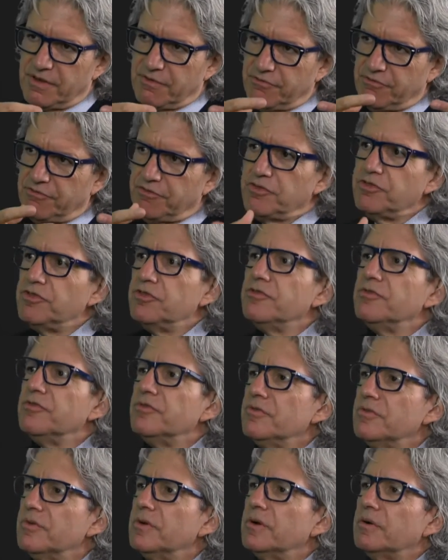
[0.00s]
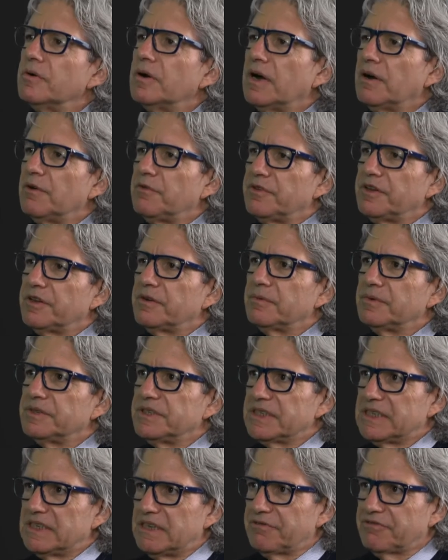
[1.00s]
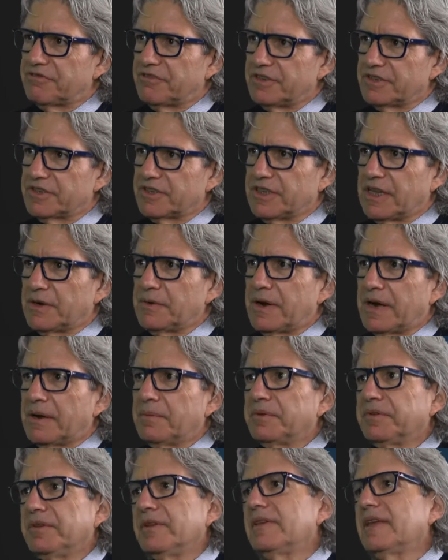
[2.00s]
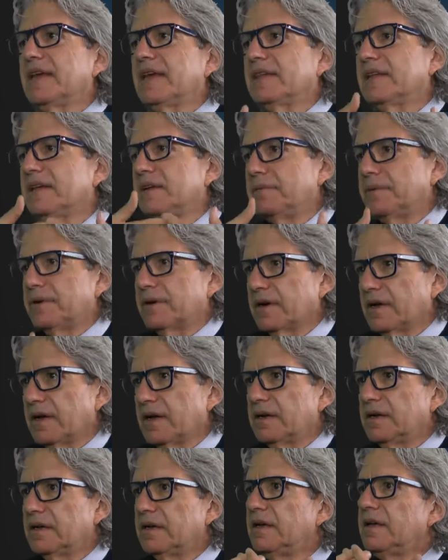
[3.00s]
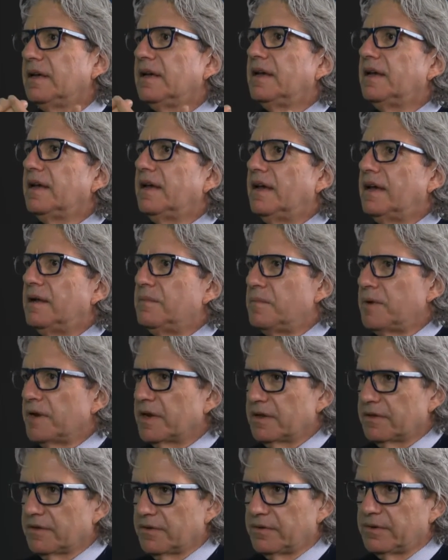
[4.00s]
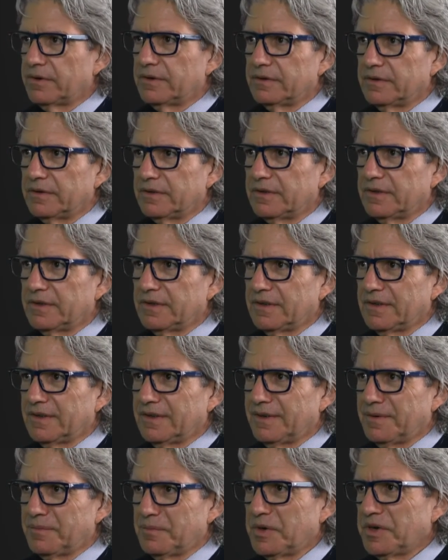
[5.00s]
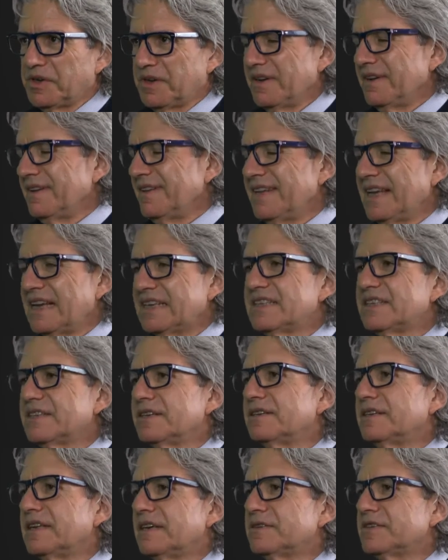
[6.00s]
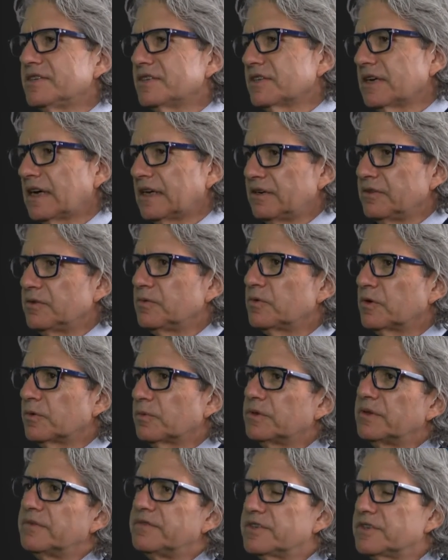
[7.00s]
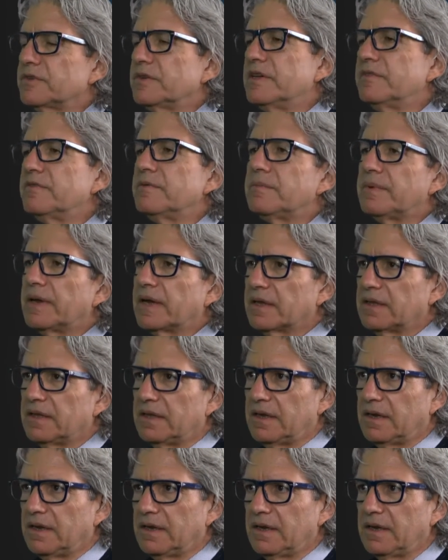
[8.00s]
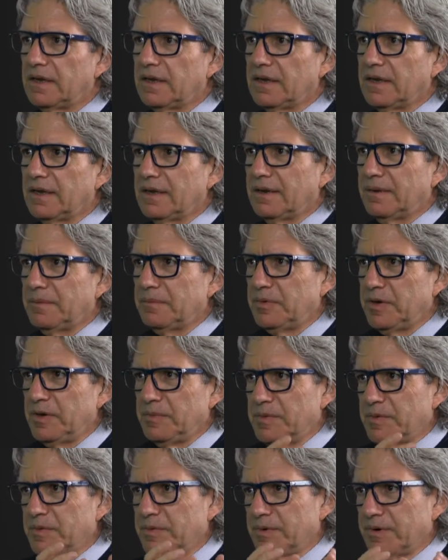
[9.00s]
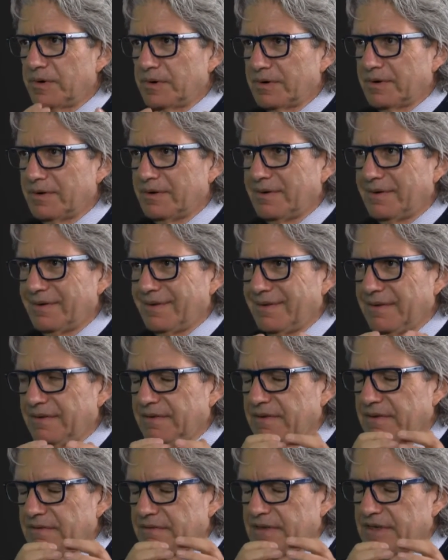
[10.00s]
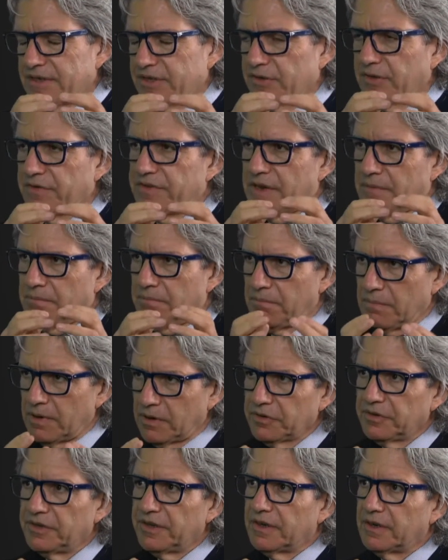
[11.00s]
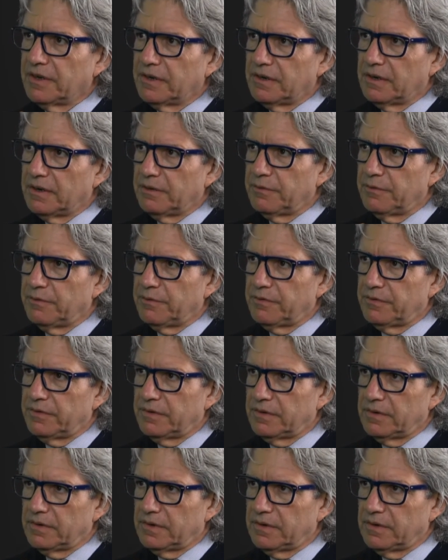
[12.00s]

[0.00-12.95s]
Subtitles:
view of it was different. So they were able to take that Americana and make it their own. But that's kind of the world we live in. So even back then, people were, it's sort of that melding of